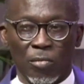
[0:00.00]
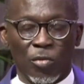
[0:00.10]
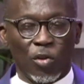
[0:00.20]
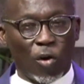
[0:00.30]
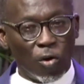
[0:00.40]

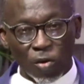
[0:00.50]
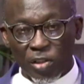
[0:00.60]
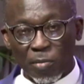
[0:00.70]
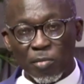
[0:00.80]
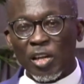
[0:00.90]
All of
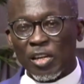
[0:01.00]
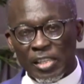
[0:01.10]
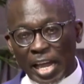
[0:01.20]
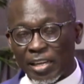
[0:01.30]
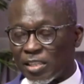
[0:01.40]
them
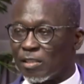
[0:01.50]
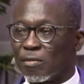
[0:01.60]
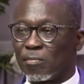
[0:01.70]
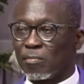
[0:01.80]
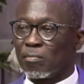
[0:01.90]
died.
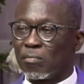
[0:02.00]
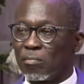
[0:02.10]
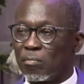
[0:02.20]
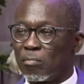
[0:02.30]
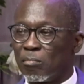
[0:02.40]

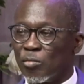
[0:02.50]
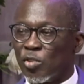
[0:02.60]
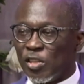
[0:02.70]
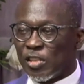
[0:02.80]
The